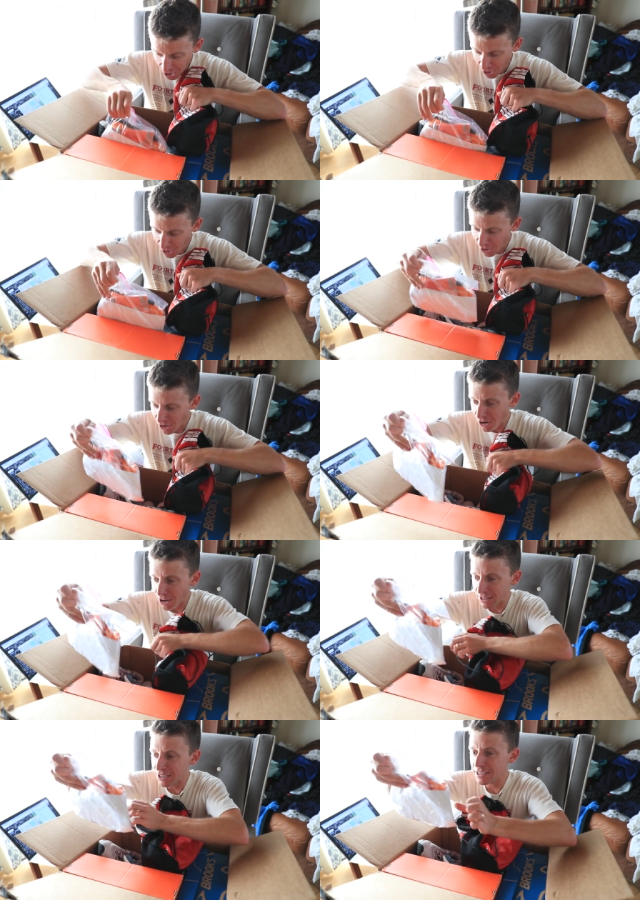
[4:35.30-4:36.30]

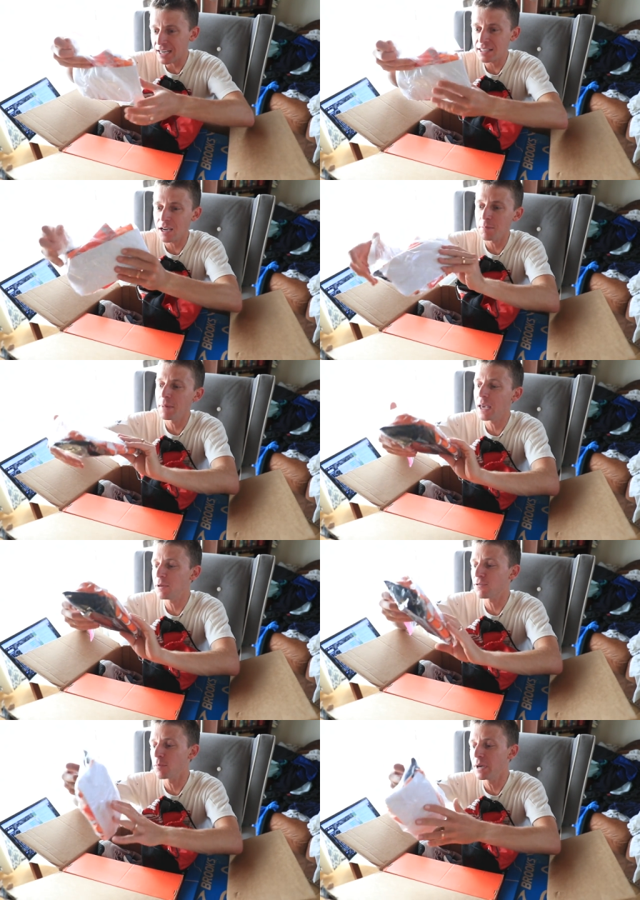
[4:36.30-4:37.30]
Oh, it looks like something
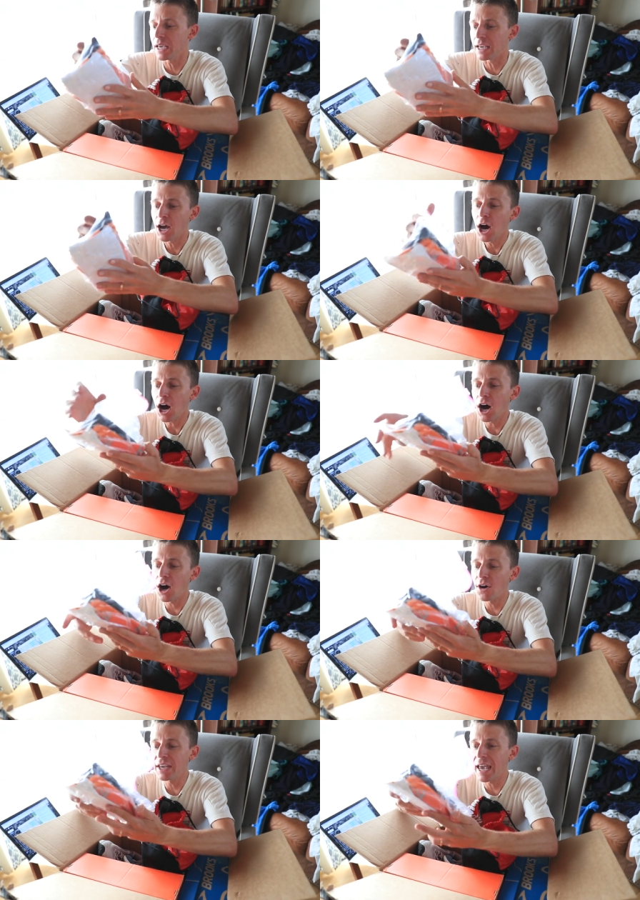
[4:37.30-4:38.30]
maybe for me.
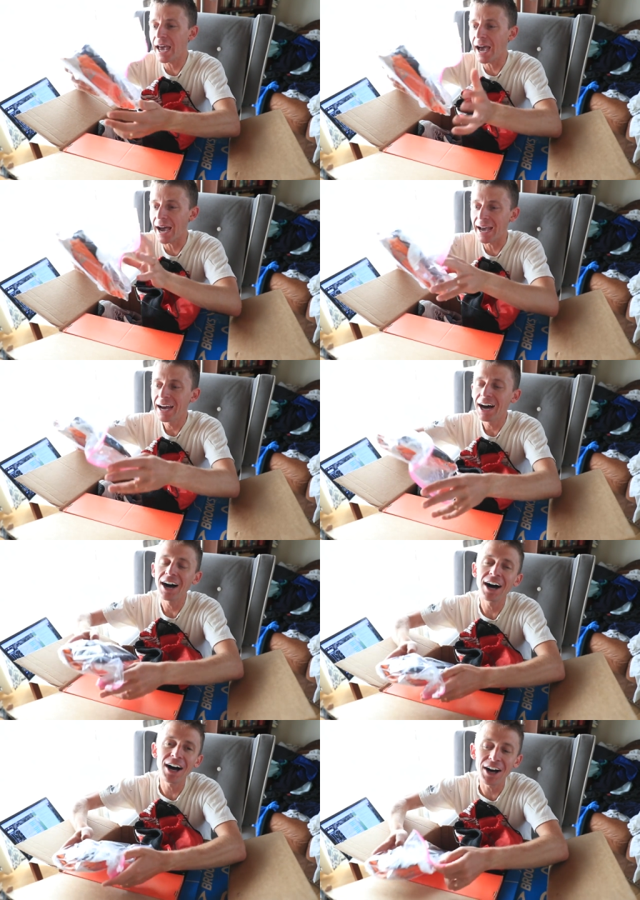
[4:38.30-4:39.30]
Oh yeah.
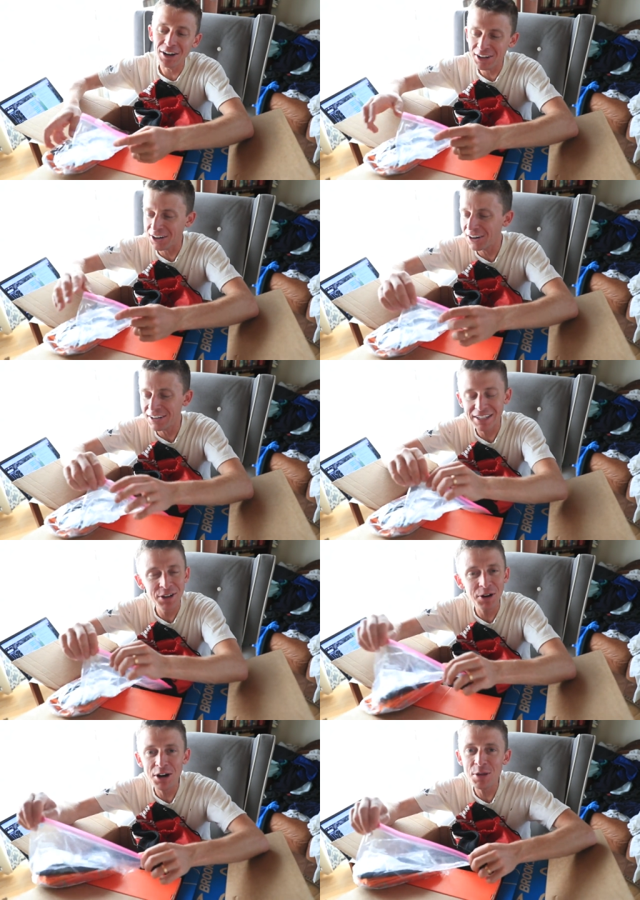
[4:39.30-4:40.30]
Oh, Kurt,
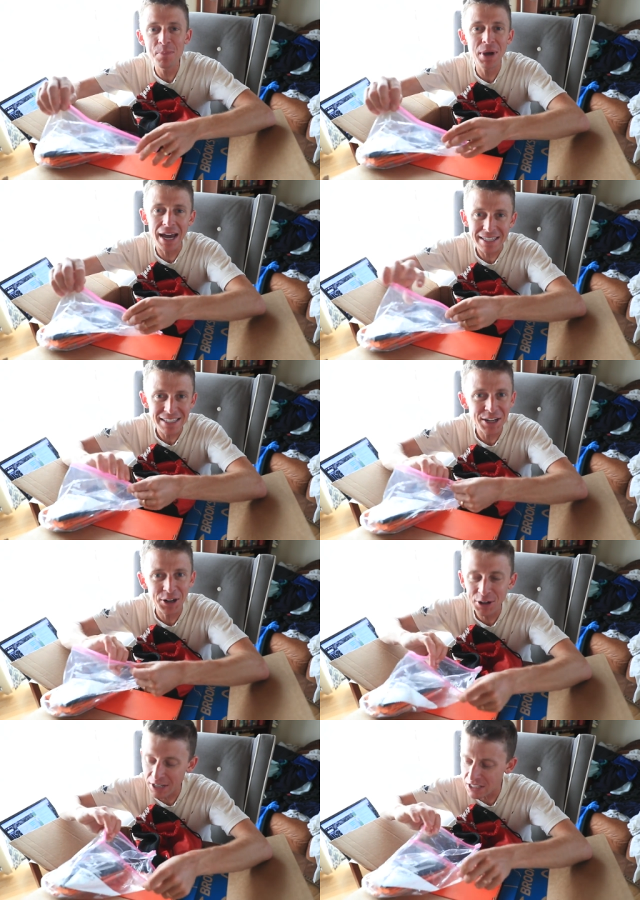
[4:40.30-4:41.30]
you are the best.
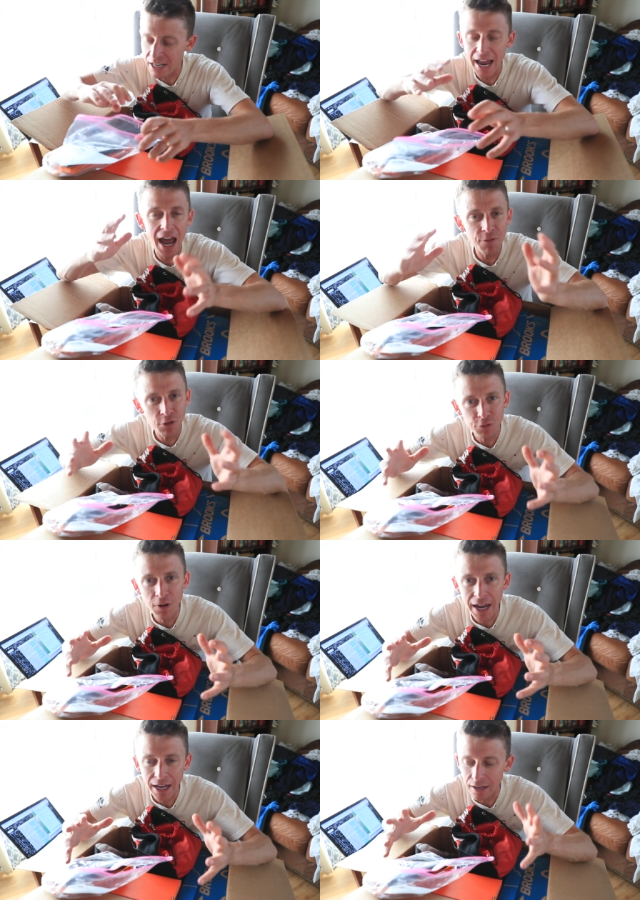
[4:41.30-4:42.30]
Kurt is an avid
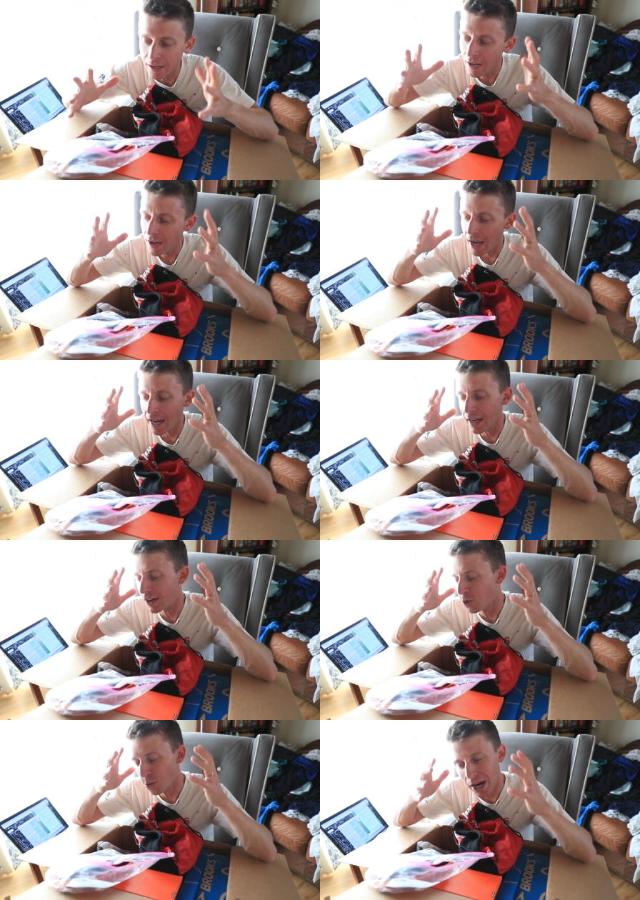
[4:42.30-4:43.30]
fan, a
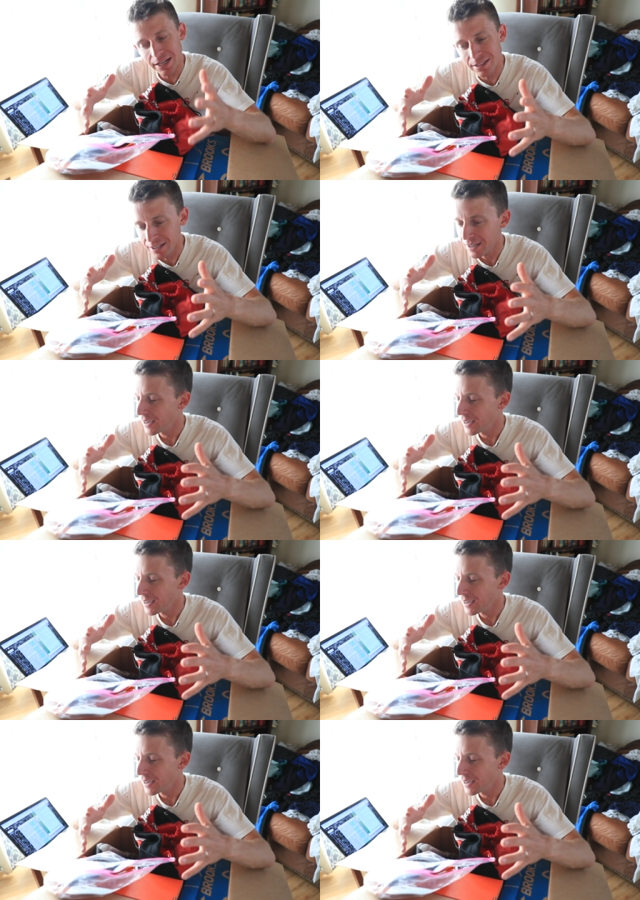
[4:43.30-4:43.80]
great